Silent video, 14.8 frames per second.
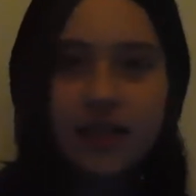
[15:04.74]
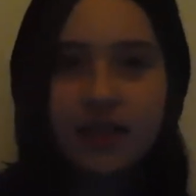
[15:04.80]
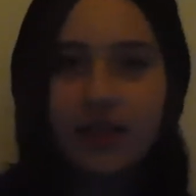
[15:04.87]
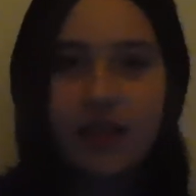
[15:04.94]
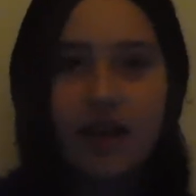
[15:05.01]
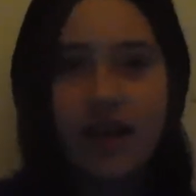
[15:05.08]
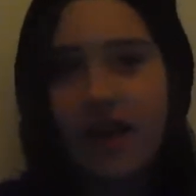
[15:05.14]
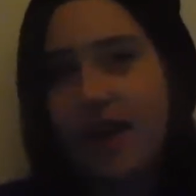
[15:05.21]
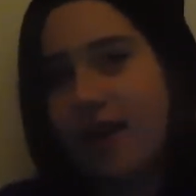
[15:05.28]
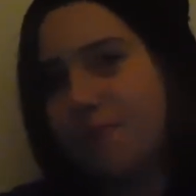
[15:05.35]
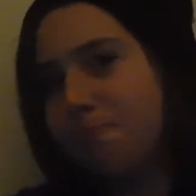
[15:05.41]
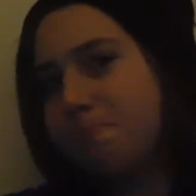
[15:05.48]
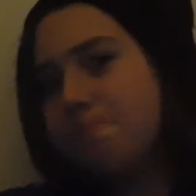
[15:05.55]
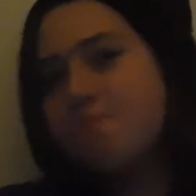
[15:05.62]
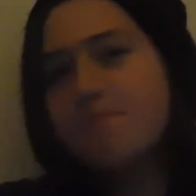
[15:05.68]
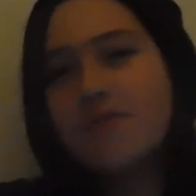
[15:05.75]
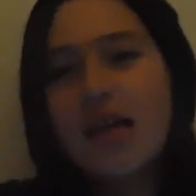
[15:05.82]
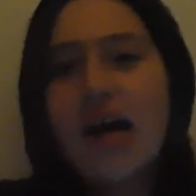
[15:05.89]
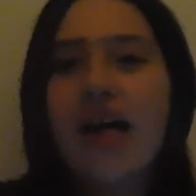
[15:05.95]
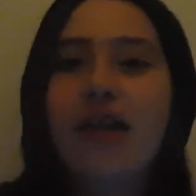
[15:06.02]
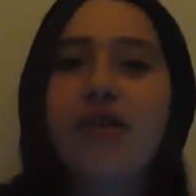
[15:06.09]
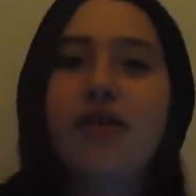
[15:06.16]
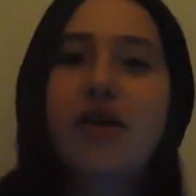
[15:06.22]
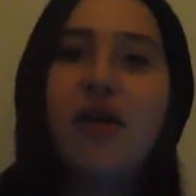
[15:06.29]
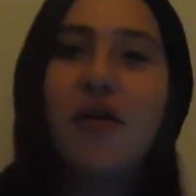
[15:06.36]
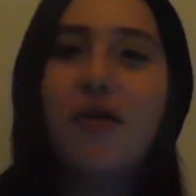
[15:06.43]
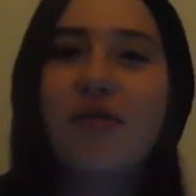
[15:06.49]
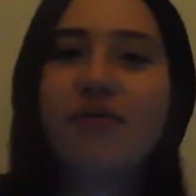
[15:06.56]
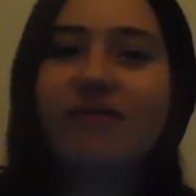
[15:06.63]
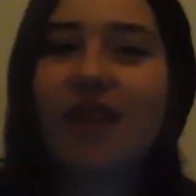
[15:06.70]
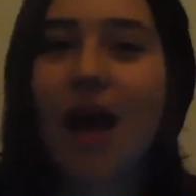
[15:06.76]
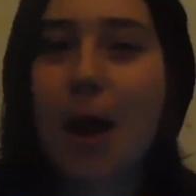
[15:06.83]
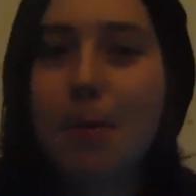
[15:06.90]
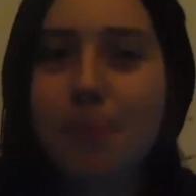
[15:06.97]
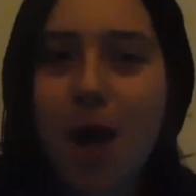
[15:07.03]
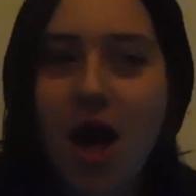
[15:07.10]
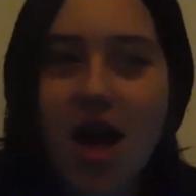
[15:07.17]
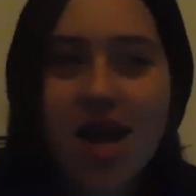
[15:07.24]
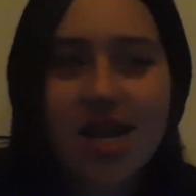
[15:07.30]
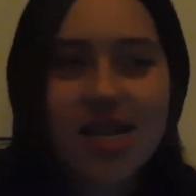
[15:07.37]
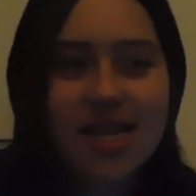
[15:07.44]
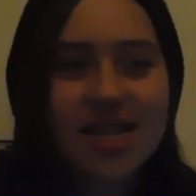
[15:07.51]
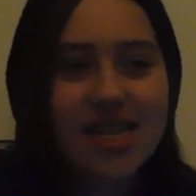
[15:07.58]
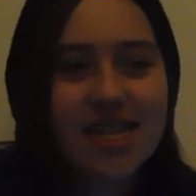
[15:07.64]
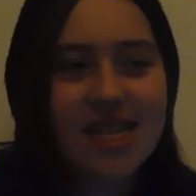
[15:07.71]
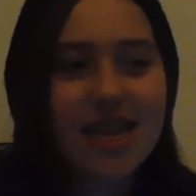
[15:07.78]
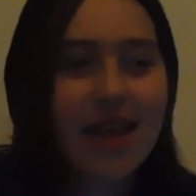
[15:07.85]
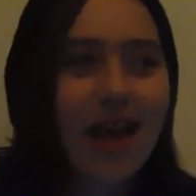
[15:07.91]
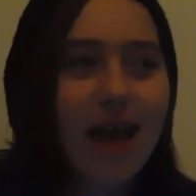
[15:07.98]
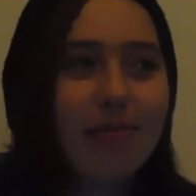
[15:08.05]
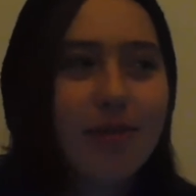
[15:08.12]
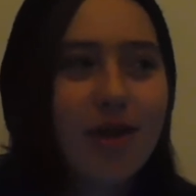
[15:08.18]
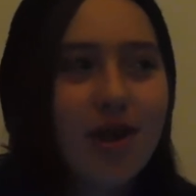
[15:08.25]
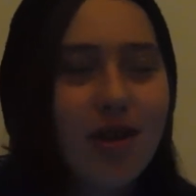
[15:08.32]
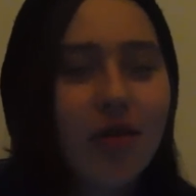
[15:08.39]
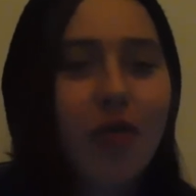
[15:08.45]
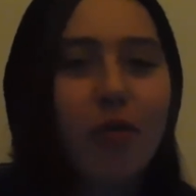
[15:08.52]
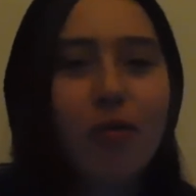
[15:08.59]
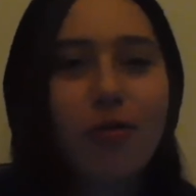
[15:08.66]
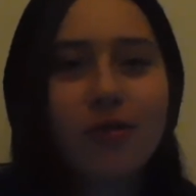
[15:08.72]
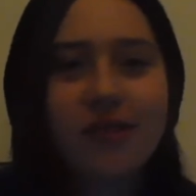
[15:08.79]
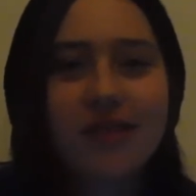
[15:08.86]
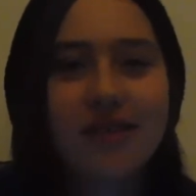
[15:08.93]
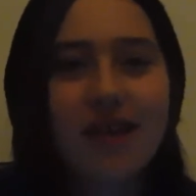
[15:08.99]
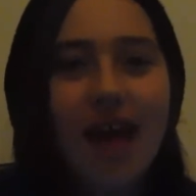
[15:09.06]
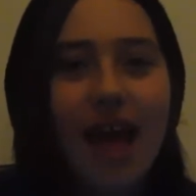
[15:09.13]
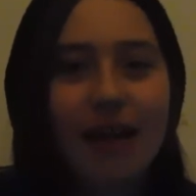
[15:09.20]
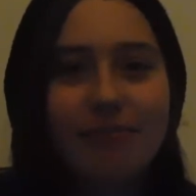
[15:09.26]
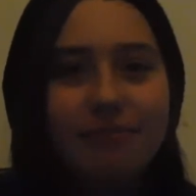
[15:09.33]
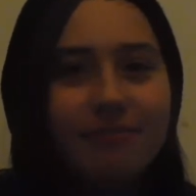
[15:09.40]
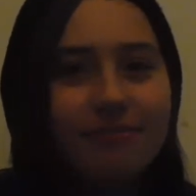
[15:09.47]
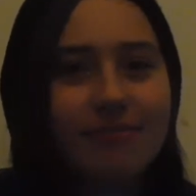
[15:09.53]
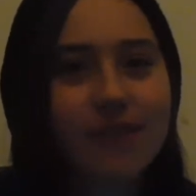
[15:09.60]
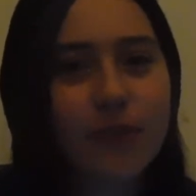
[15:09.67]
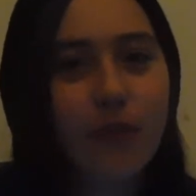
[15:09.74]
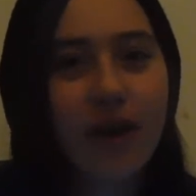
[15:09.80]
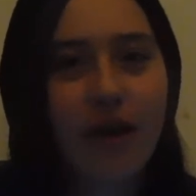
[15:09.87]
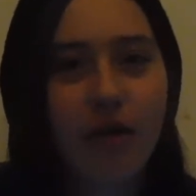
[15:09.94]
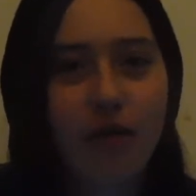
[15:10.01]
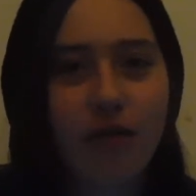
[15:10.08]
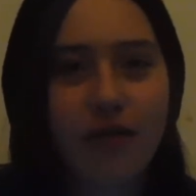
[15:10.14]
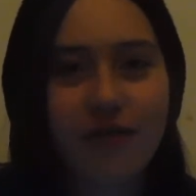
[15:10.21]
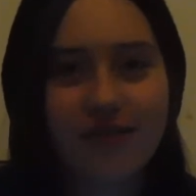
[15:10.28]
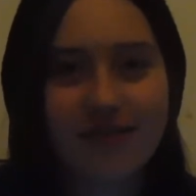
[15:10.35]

Like, I don't know. I'm not old. I'm 12.